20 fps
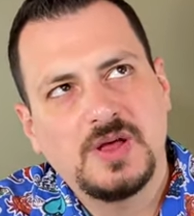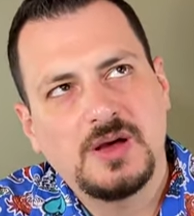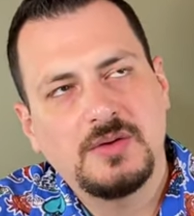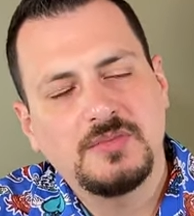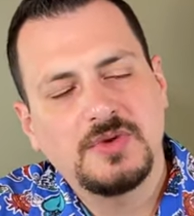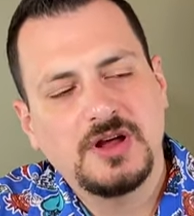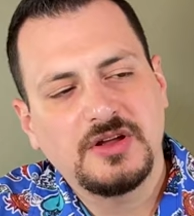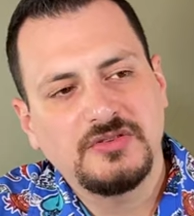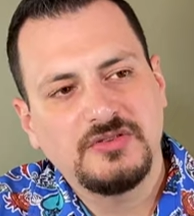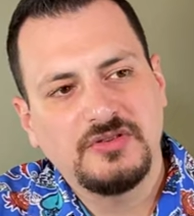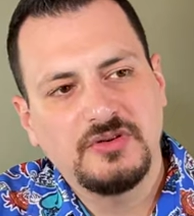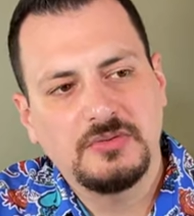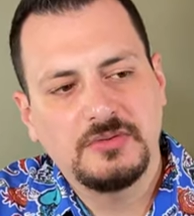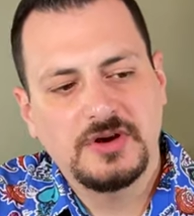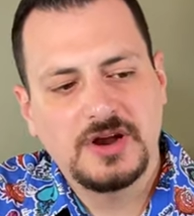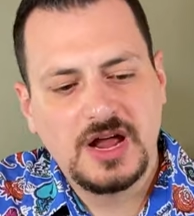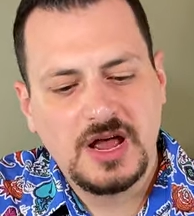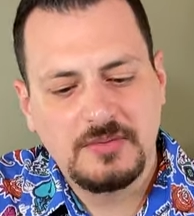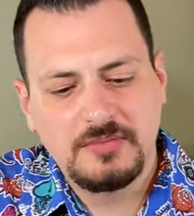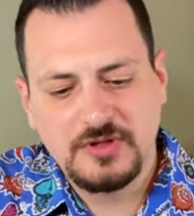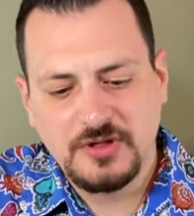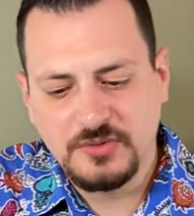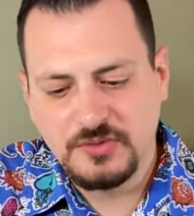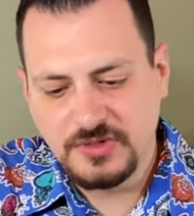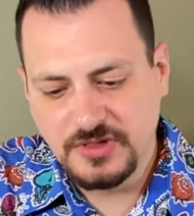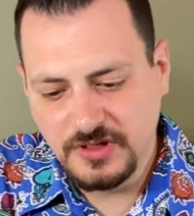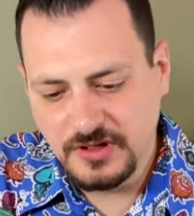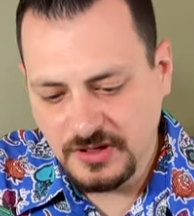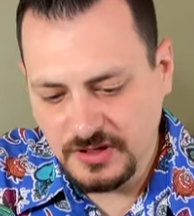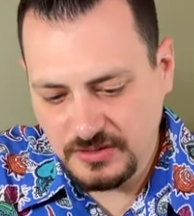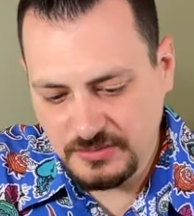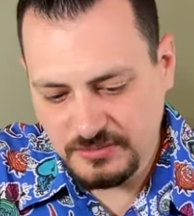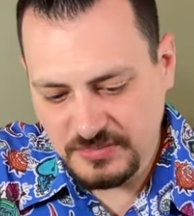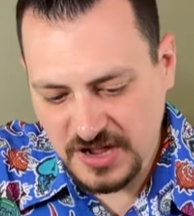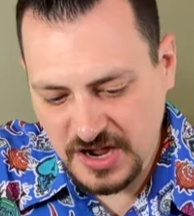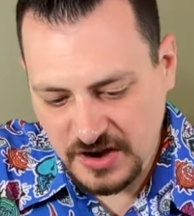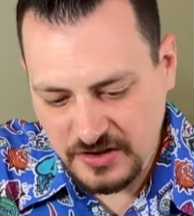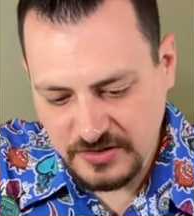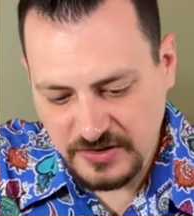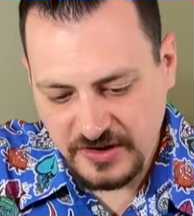not super happy with the
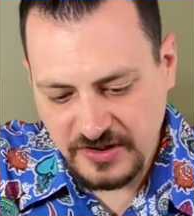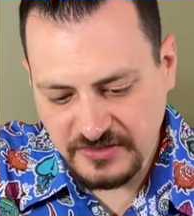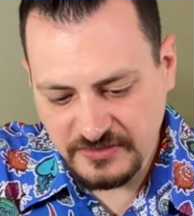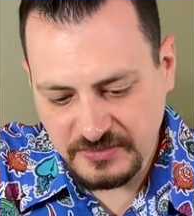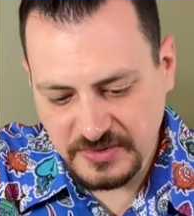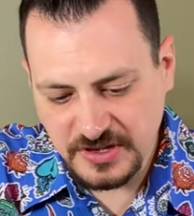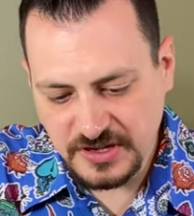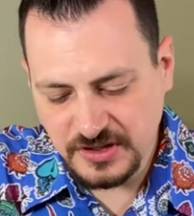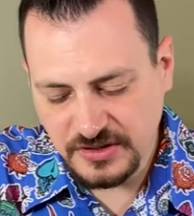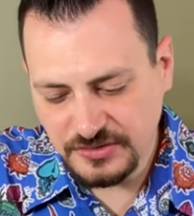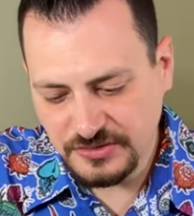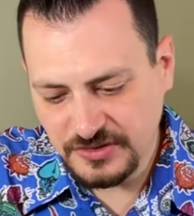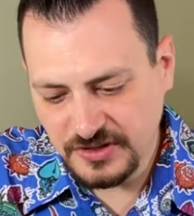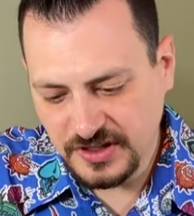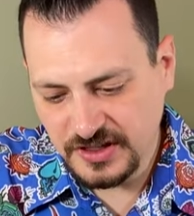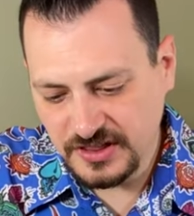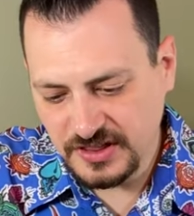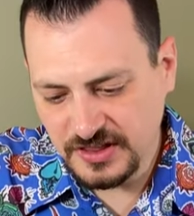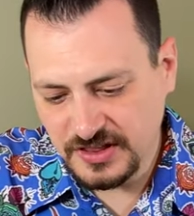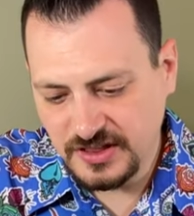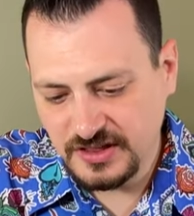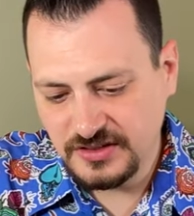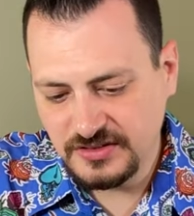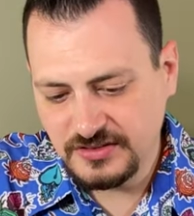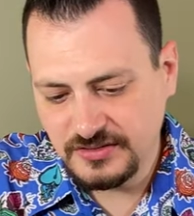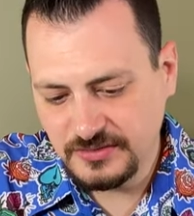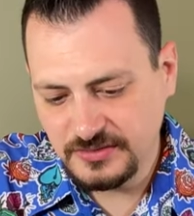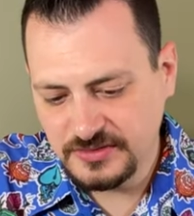powder I've been using in this,